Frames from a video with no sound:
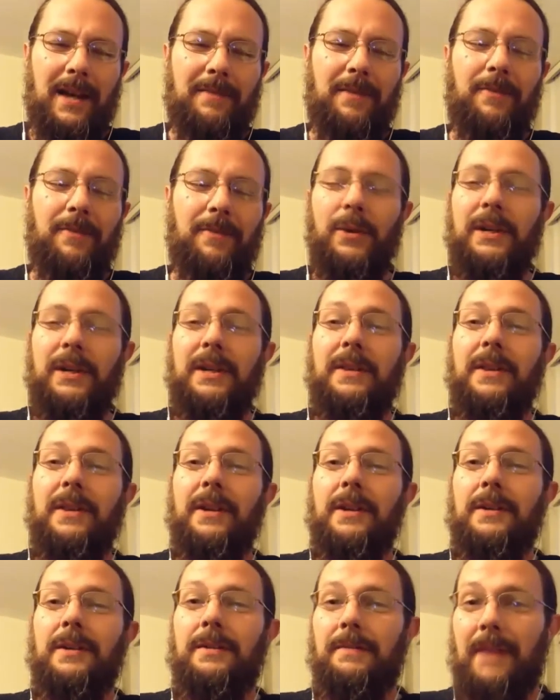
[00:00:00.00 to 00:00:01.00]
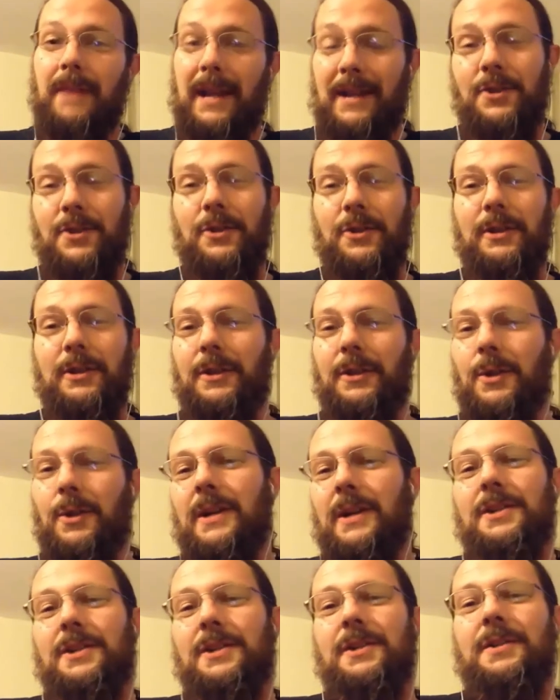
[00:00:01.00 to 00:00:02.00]
I've avoided the answering the
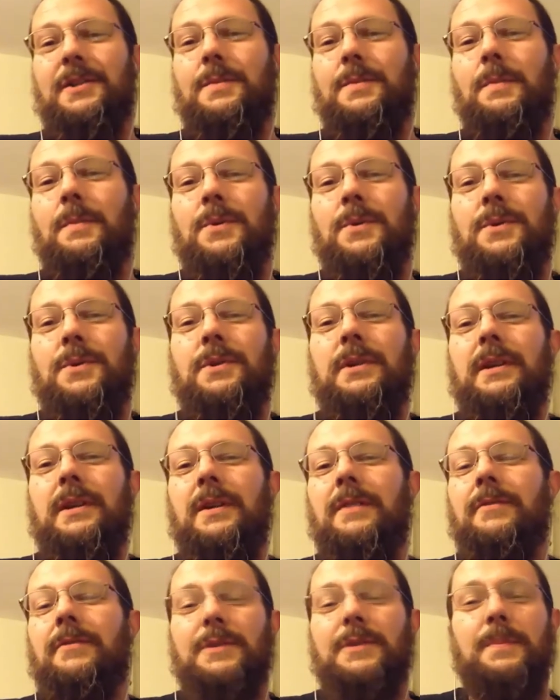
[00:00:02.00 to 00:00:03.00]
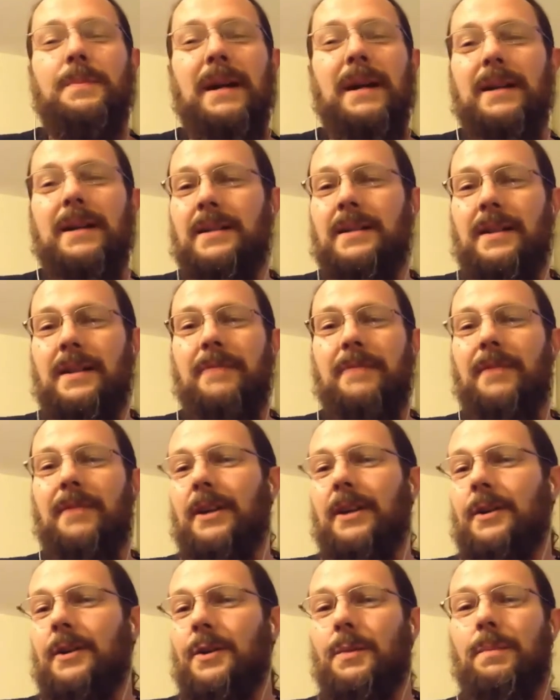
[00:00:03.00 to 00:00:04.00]
questions mostly out of respect. I've
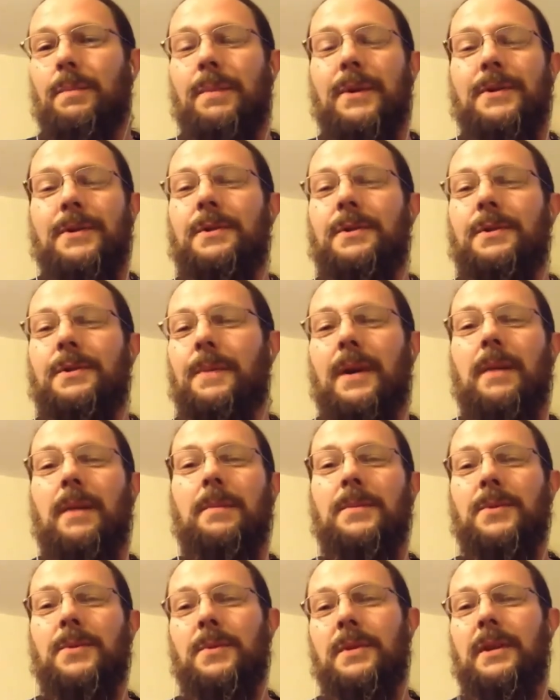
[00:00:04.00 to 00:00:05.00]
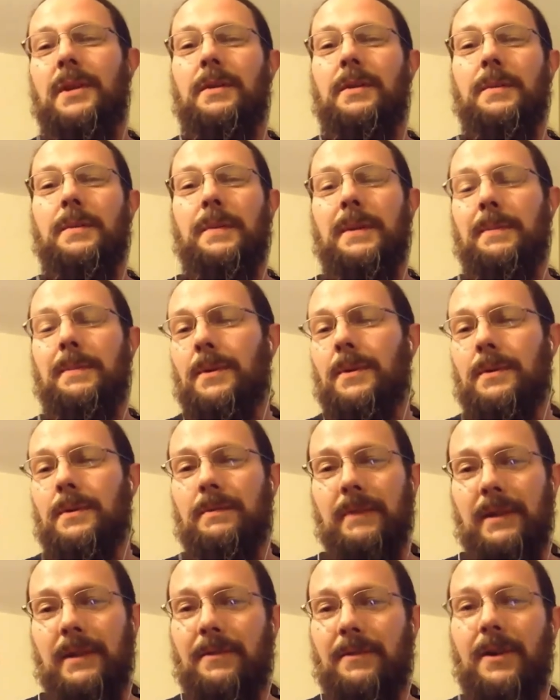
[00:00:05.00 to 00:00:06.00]
got no personal problems with any of the
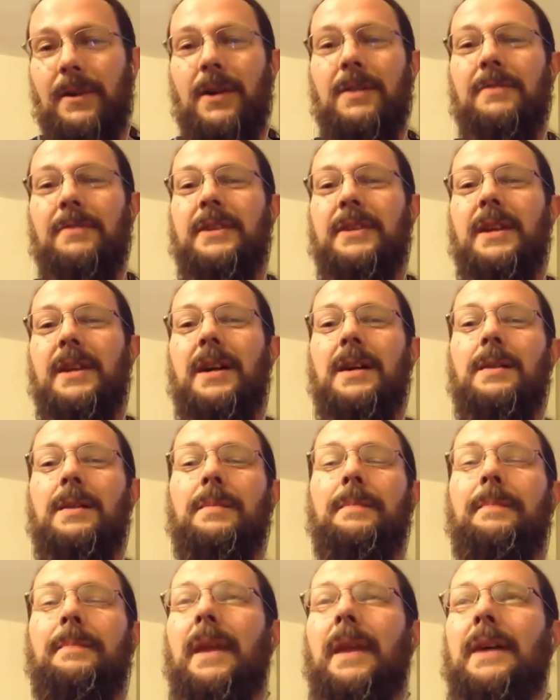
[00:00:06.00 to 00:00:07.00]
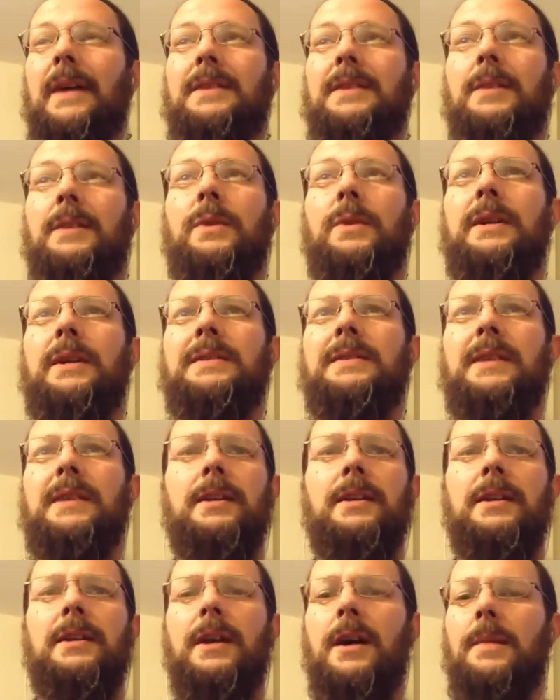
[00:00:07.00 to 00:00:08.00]
people involved. Um, I said what I
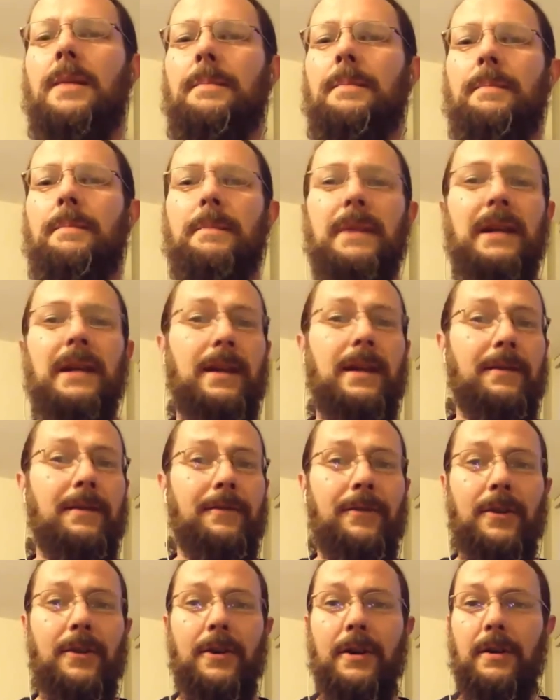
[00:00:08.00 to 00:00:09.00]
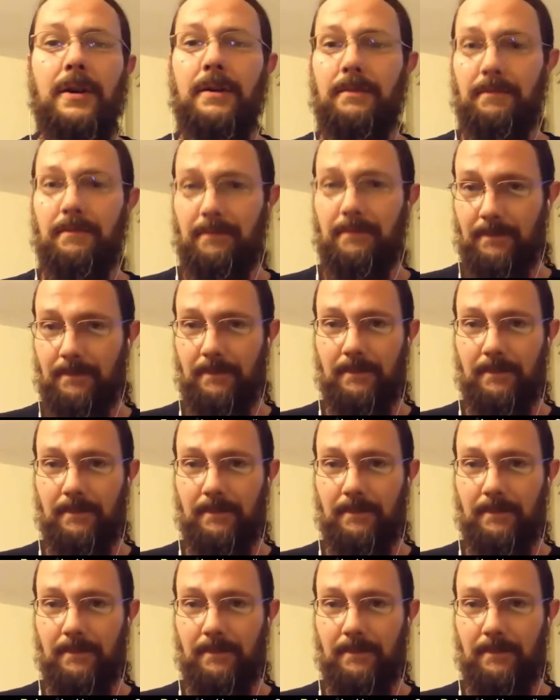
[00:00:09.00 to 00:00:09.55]
said, not meaning for